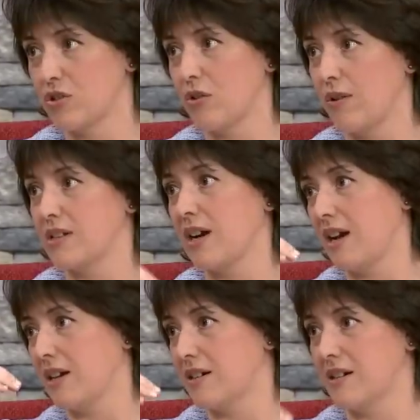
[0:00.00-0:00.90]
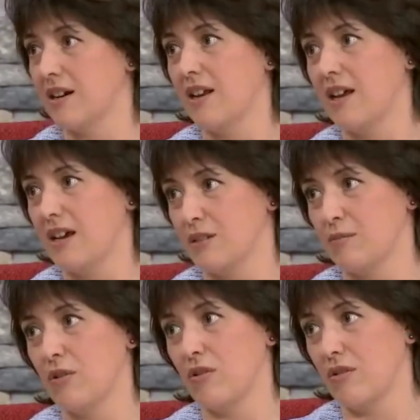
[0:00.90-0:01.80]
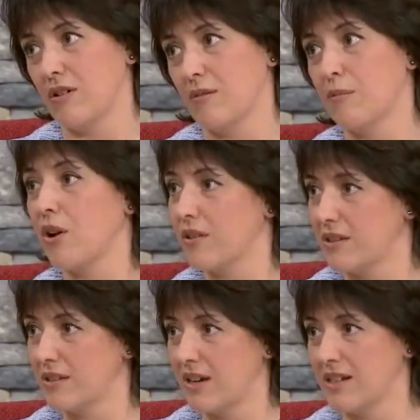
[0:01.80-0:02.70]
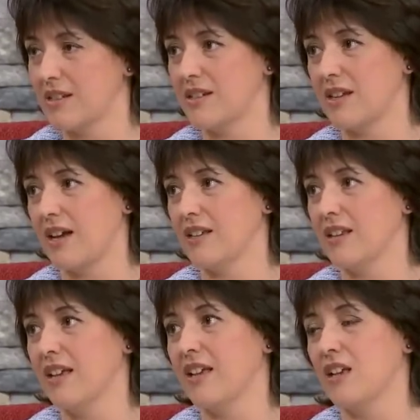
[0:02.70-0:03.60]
so as higher, as more product has inside.